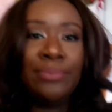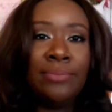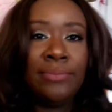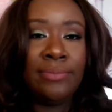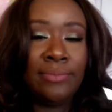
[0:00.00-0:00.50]

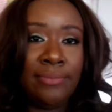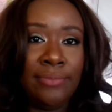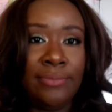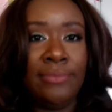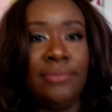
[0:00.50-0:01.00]

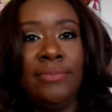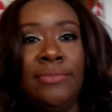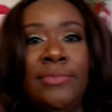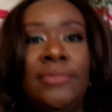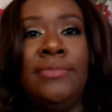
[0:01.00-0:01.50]

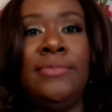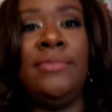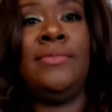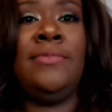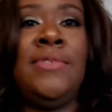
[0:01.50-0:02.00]

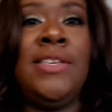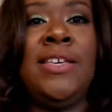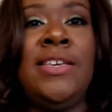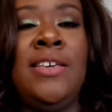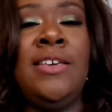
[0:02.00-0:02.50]
Nobody speaks.